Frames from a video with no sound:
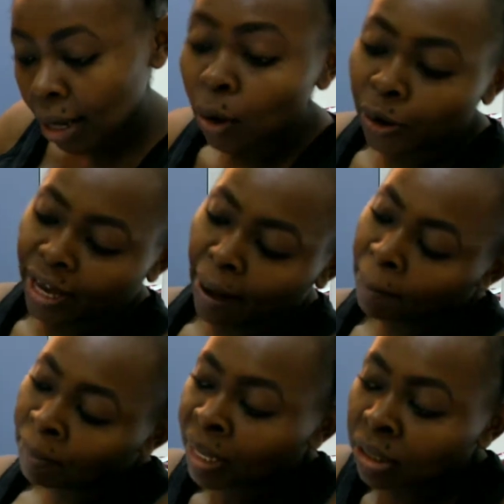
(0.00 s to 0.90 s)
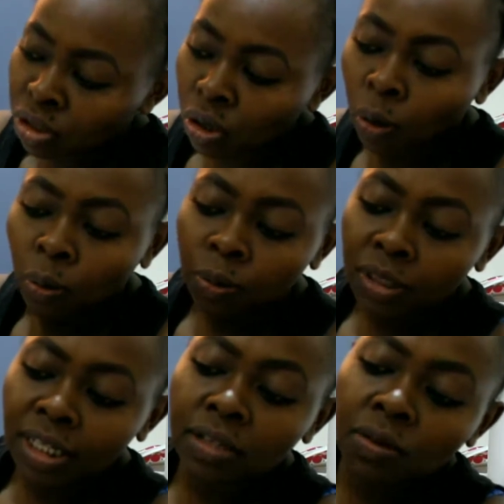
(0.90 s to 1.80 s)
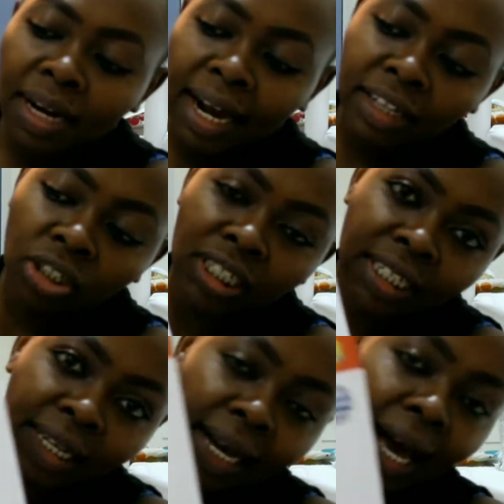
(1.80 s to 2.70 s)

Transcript: Oh yeah, so this one actually